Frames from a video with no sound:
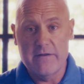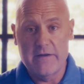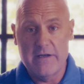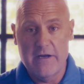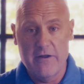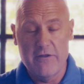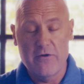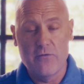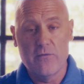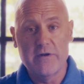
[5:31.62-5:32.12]

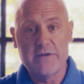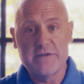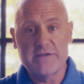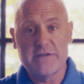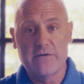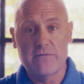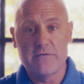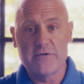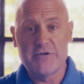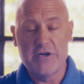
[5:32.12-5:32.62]
other ones
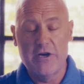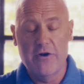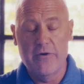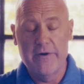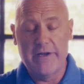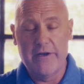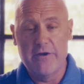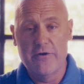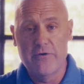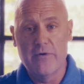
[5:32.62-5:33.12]
that we're
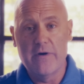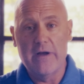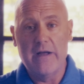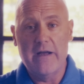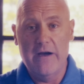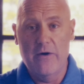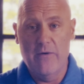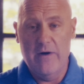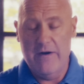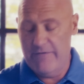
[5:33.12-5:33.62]
showing you.
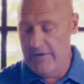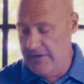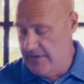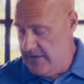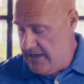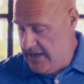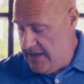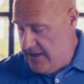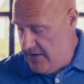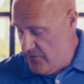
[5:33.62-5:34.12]
However,
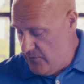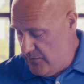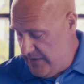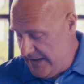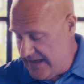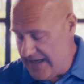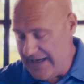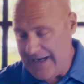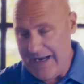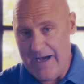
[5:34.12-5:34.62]
we
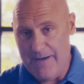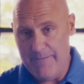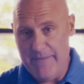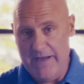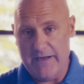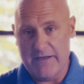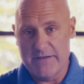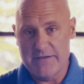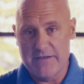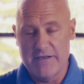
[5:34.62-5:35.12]
cannot
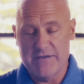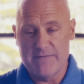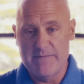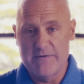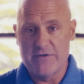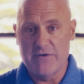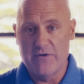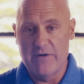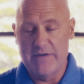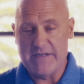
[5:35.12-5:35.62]
make
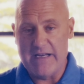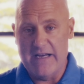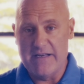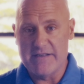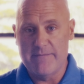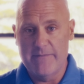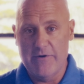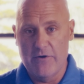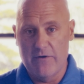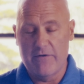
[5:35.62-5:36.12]
adjustments. So this
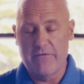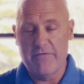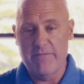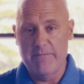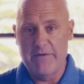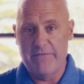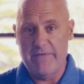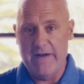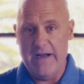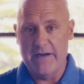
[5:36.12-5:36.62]
has to be ordered from
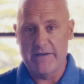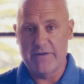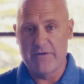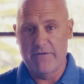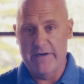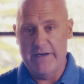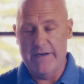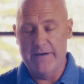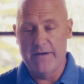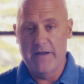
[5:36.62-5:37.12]
the
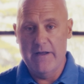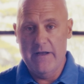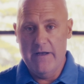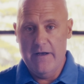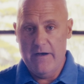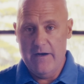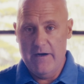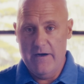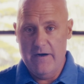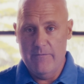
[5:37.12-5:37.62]
factory
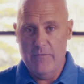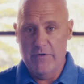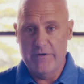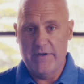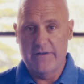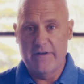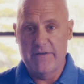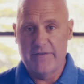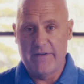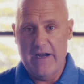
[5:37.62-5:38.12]
with
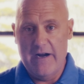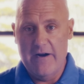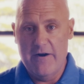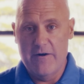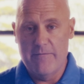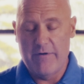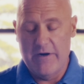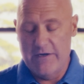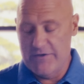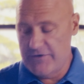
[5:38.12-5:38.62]
the
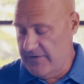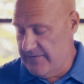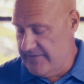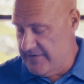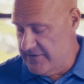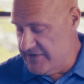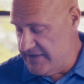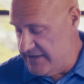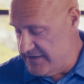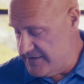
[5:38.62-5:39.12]
desired pressure of
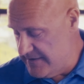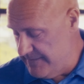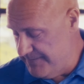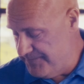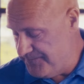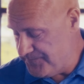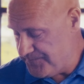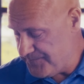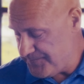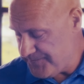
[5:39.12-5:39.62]
your system.